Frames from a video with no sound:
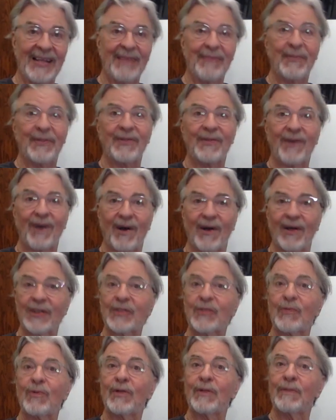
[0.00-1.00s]
But
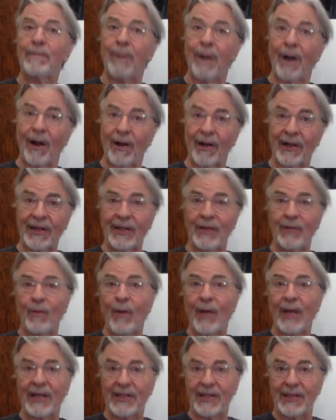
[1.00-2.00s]
dogs would bark and
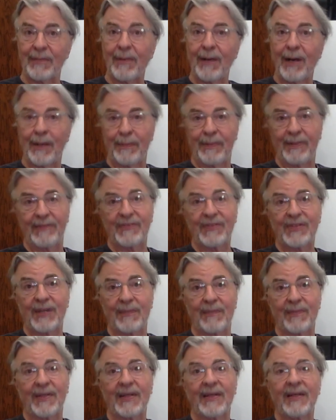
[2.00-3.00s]
wake them up if
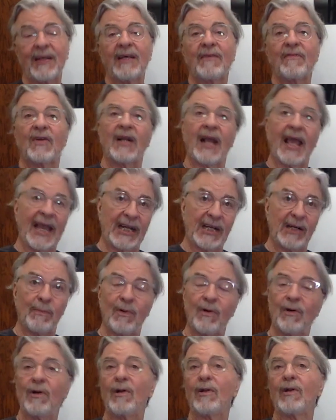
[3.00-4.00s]
an
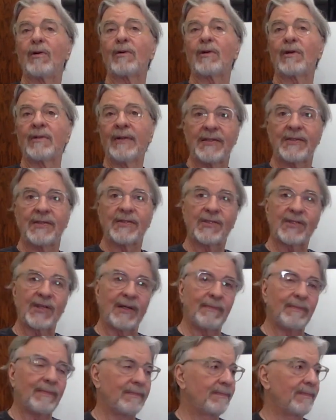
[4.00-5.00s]
animal or
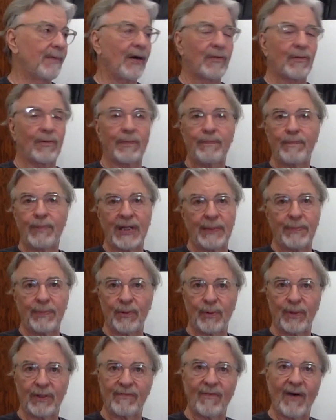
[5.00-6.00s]
some other people
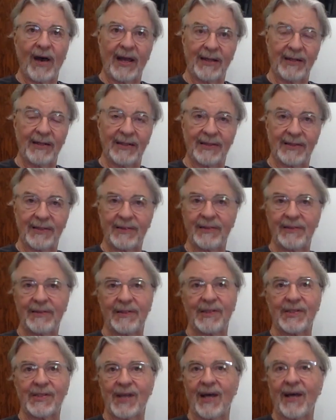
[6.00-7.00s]
with violent
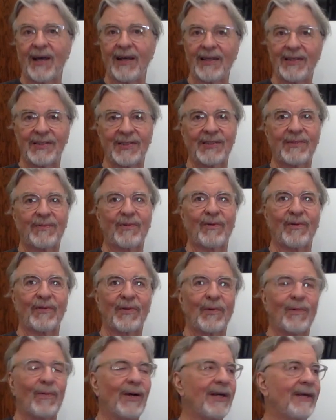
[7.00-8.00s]
designs were on
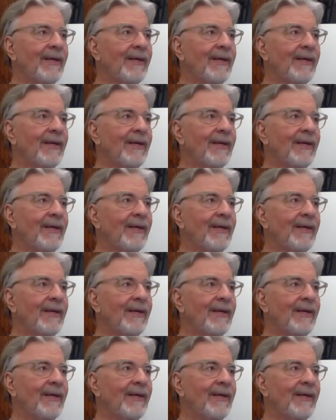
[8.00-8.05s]
their way.